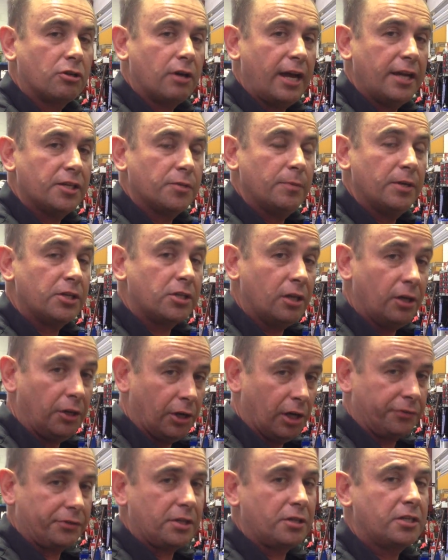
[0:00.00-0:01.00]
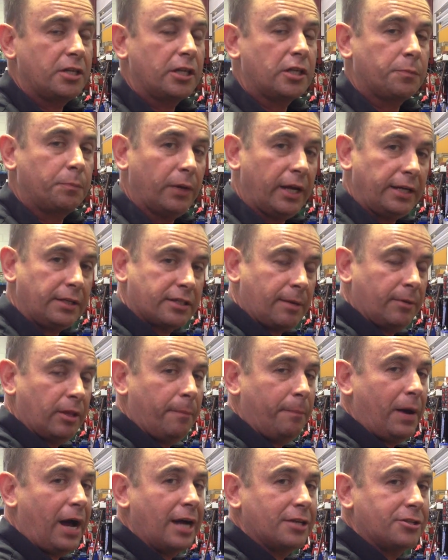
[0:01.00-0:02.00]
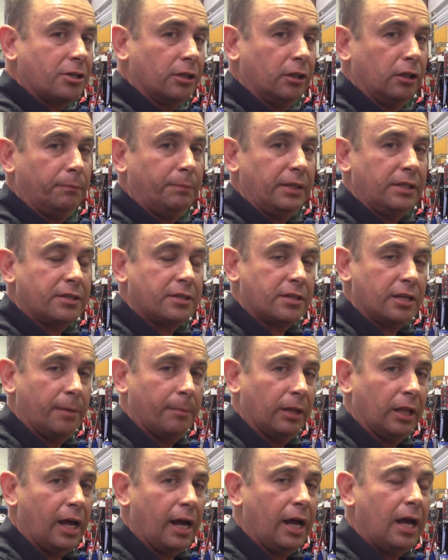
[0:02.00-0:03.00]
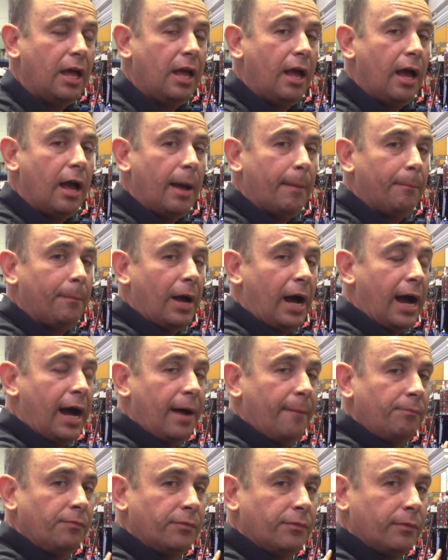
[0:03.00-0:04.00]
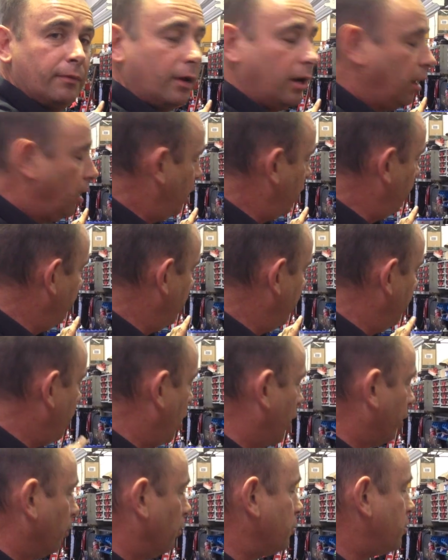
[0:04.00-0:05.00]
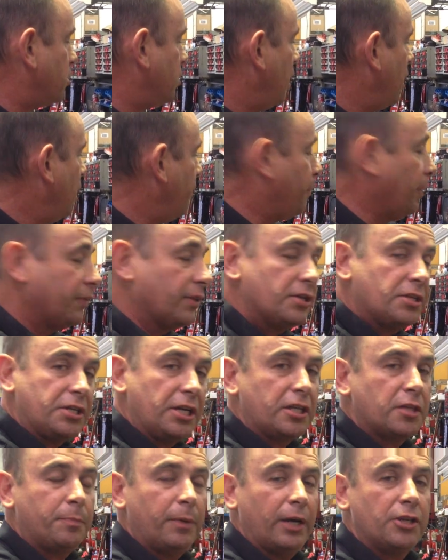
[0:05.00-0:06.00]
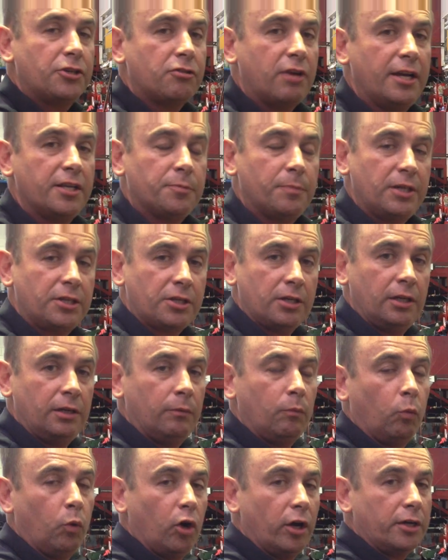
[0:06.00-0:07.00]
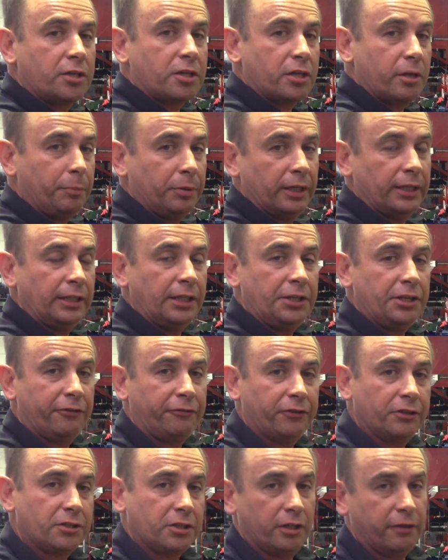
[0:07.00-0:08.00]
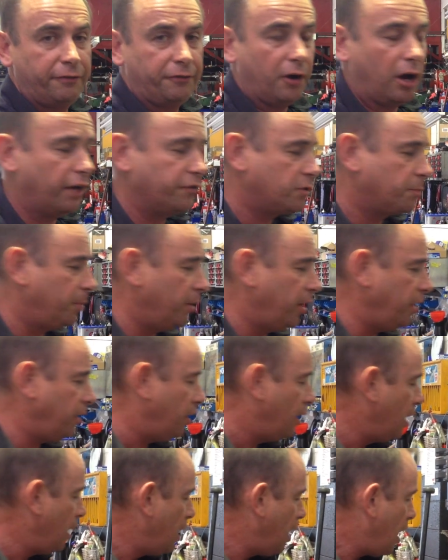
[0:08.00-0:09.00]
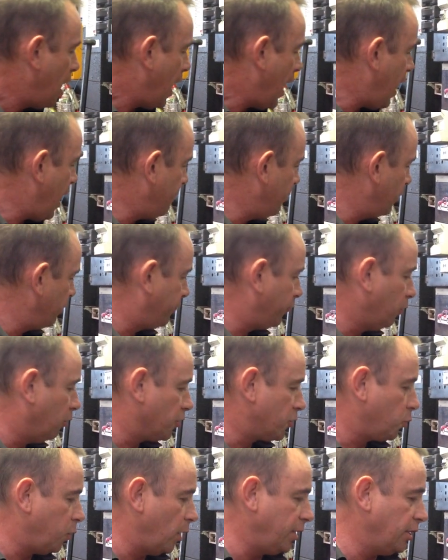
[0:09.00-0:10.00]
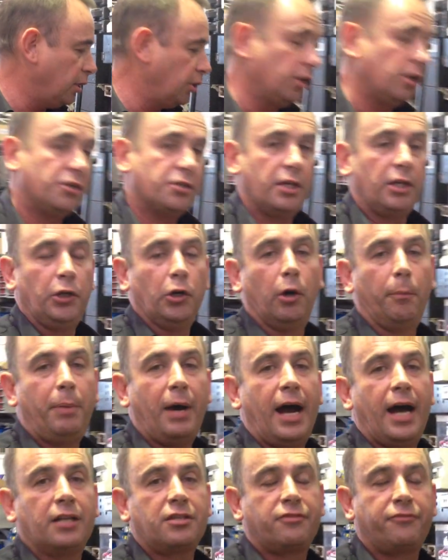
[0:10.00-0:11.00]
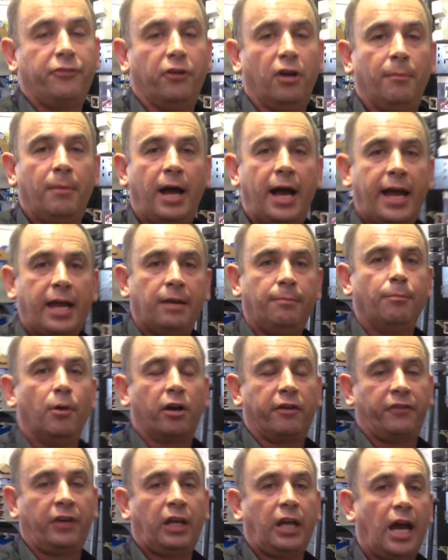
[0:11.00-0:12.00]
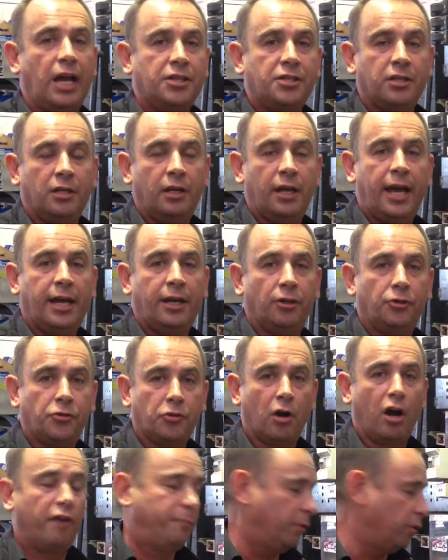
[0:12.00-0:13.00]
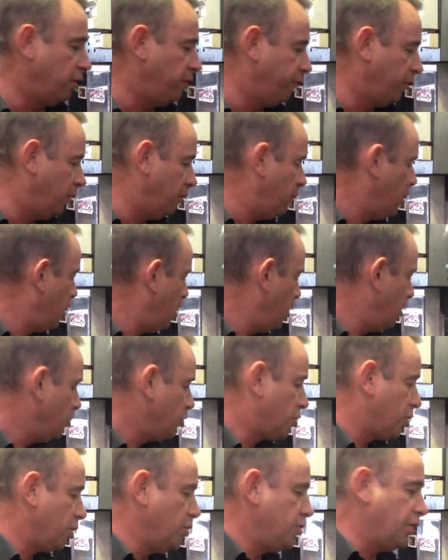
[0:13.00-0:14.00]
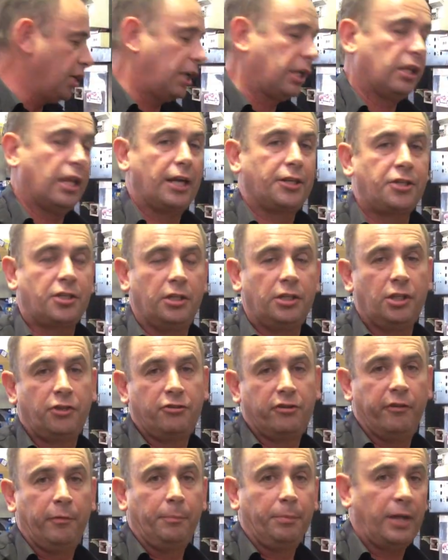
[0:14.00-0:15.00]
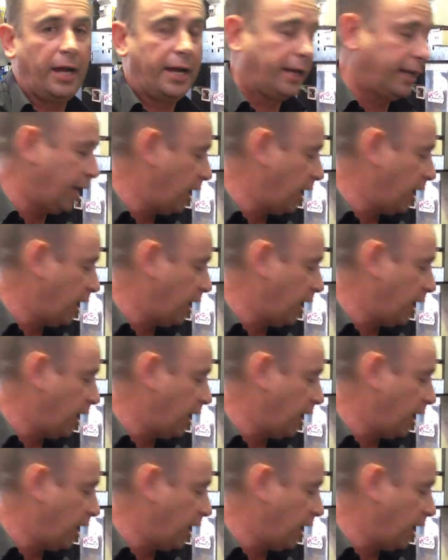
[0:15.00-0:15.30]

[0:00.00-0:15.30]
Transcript: transmission, not the six-speed. Some of the parts are a little bit similar um, on the models, but the six-speed transmission works completely different to the five-speed. Um, and of course, when you're using your parts from a modification and a drive point of view, choose your clutch and you driven plate